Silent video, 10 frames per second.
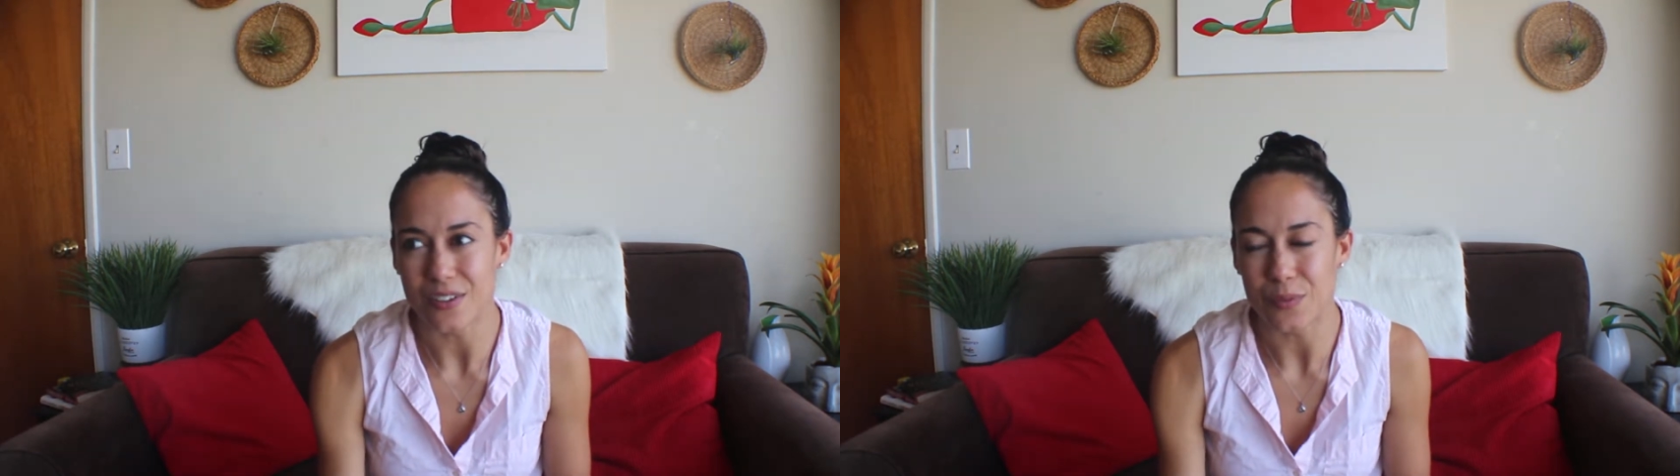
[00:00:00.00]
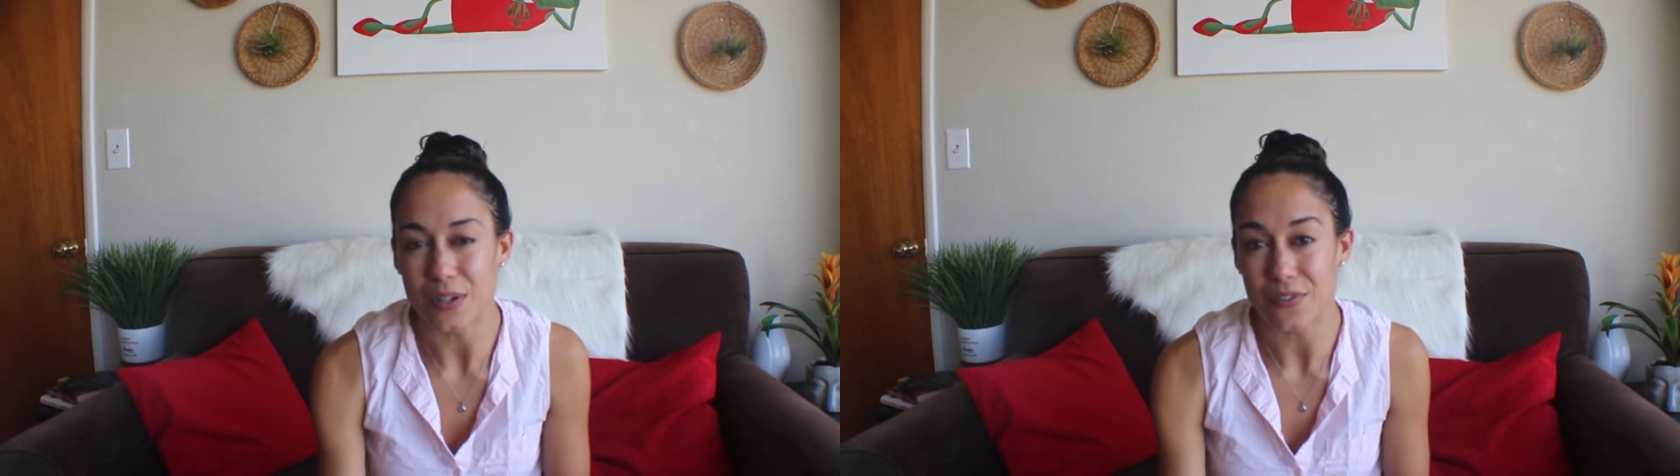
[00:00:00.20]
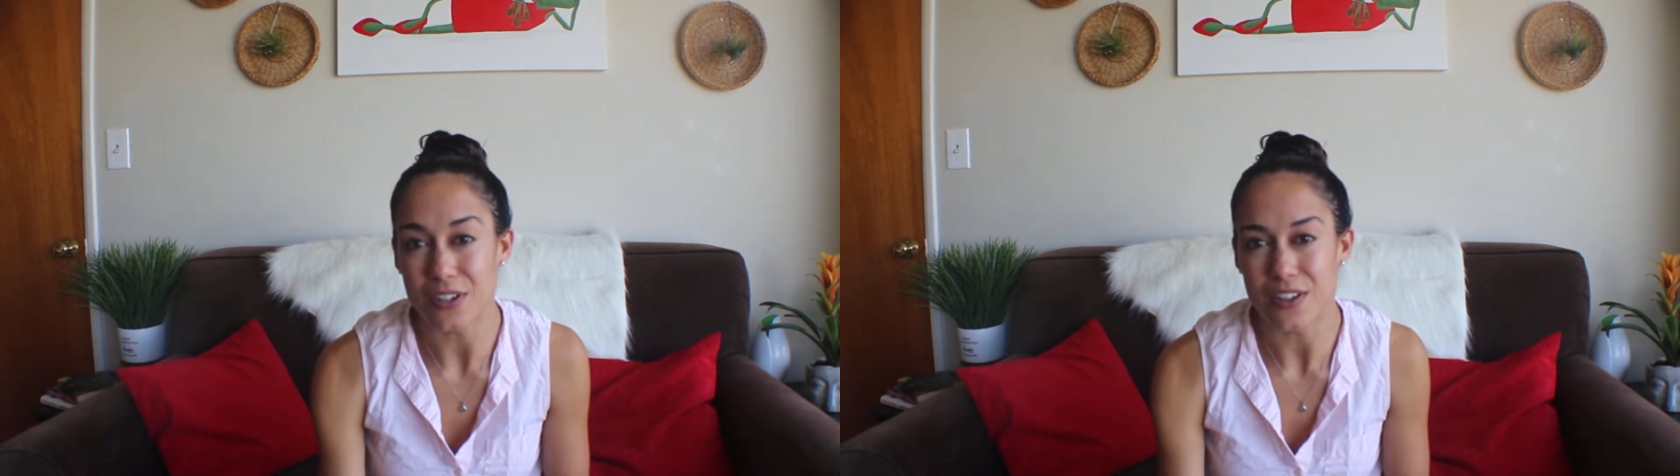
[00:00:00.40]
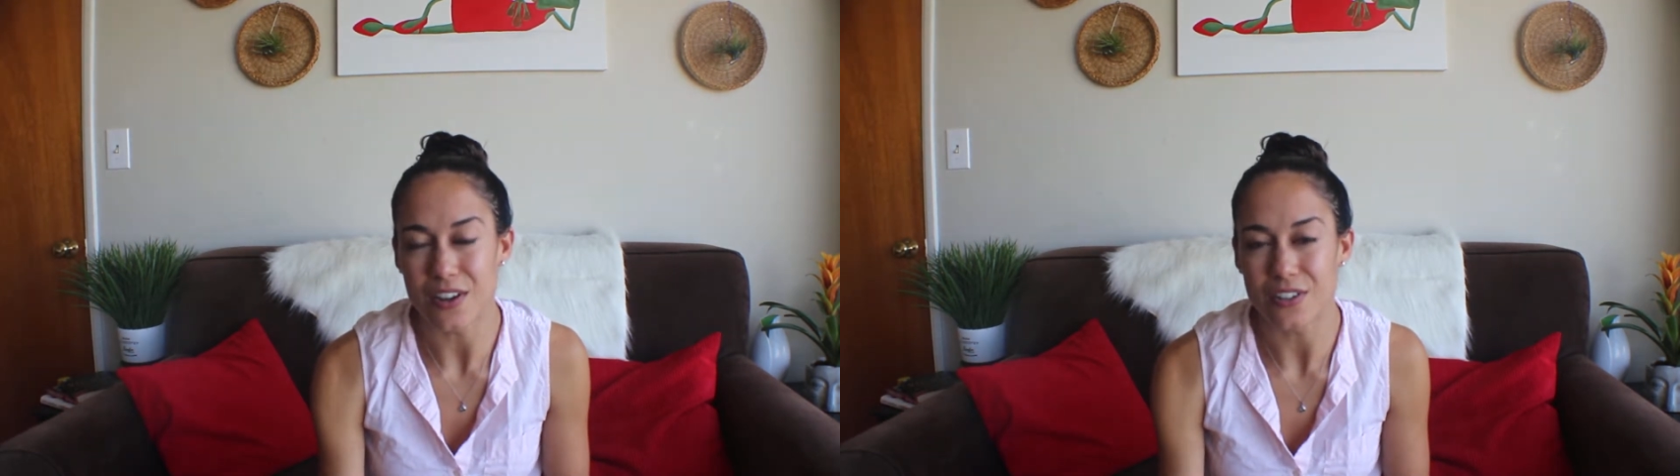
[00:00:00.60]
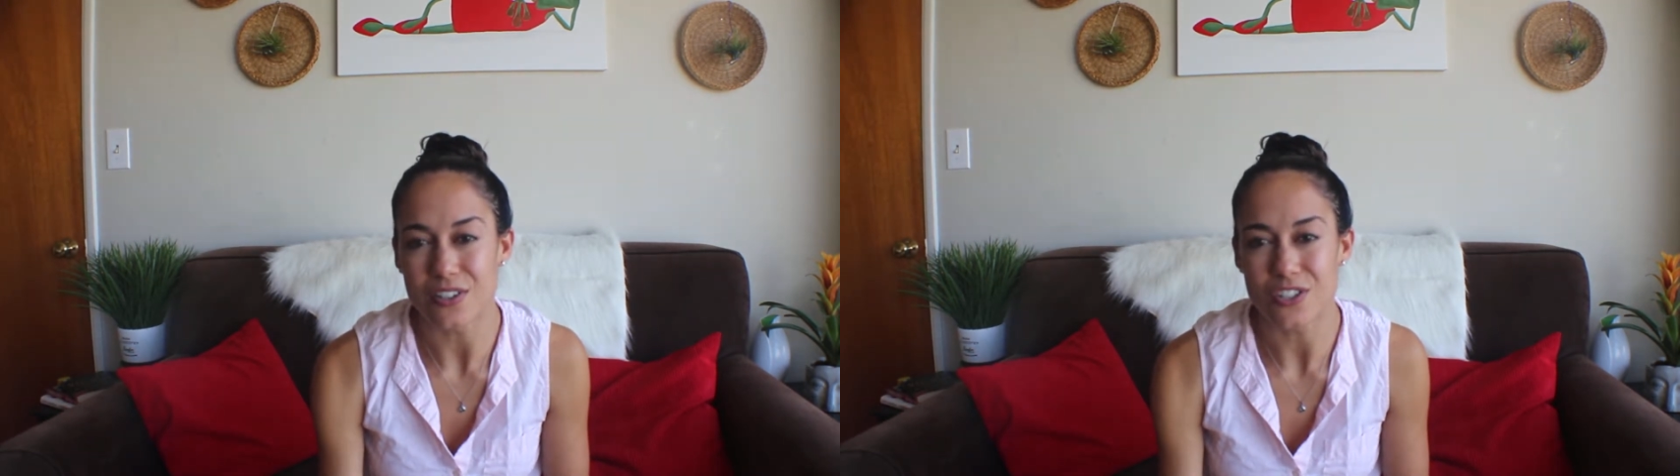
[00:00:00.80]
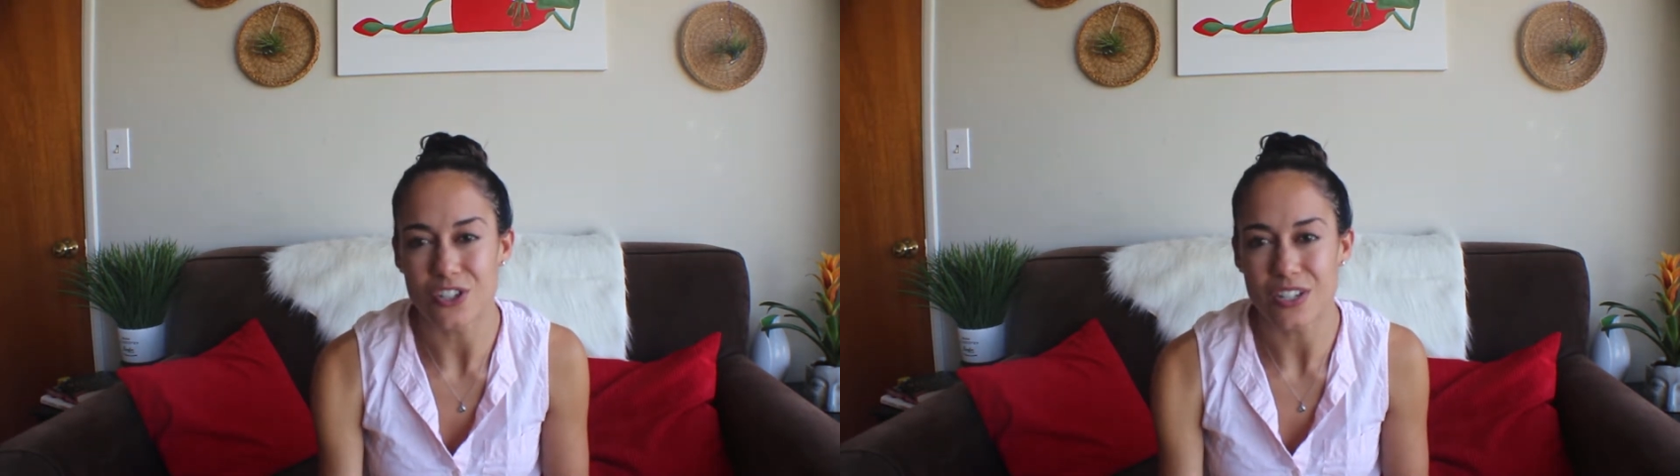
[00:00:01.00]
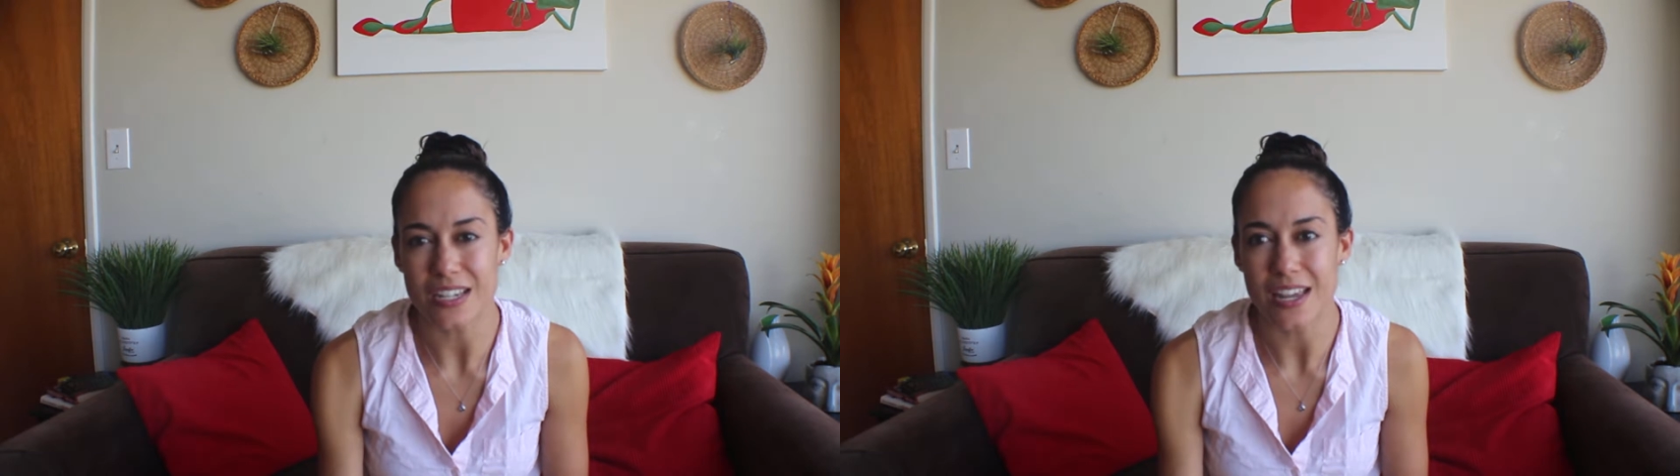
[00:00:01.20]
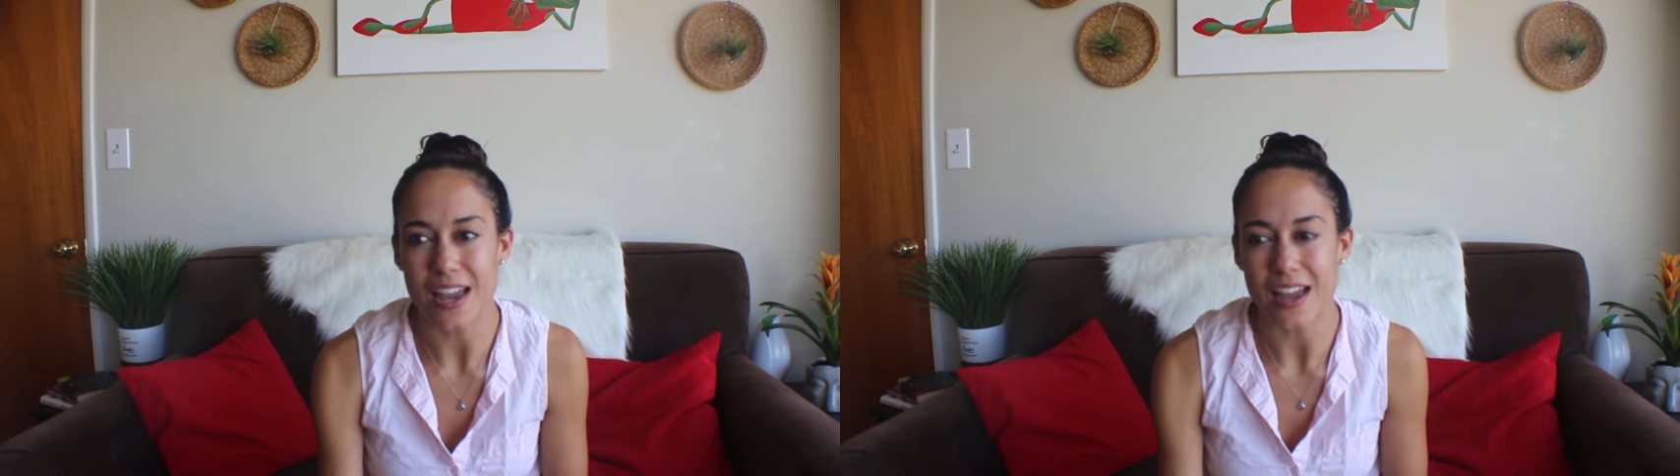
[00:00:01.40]
one of our daughters,
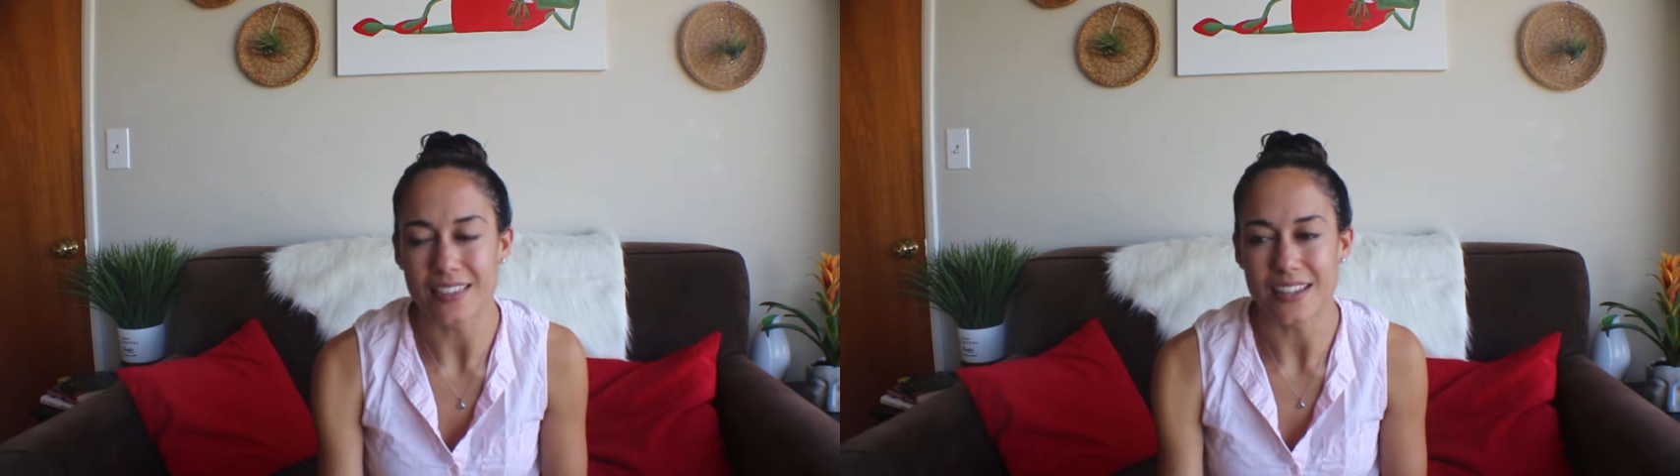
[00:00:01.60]
she at